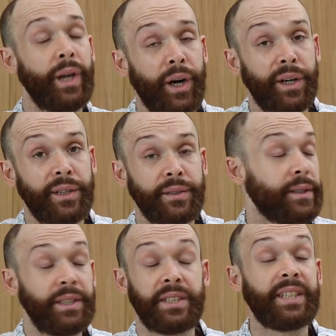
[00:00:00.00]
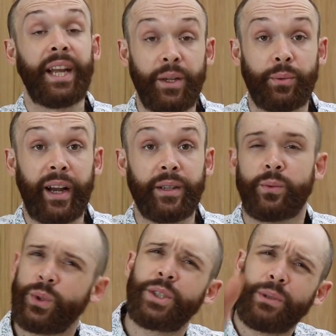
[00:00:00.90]
Y'all, it just ain't right.
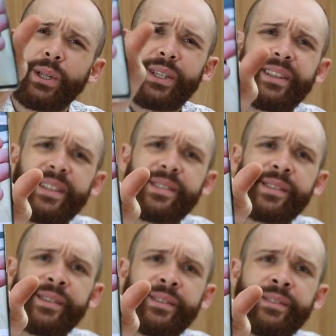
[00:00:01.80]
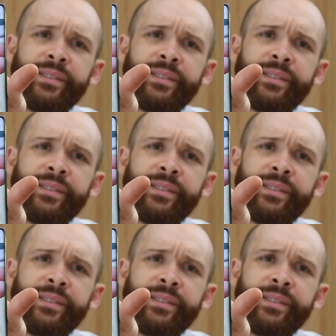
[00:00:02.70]
Would you look at this?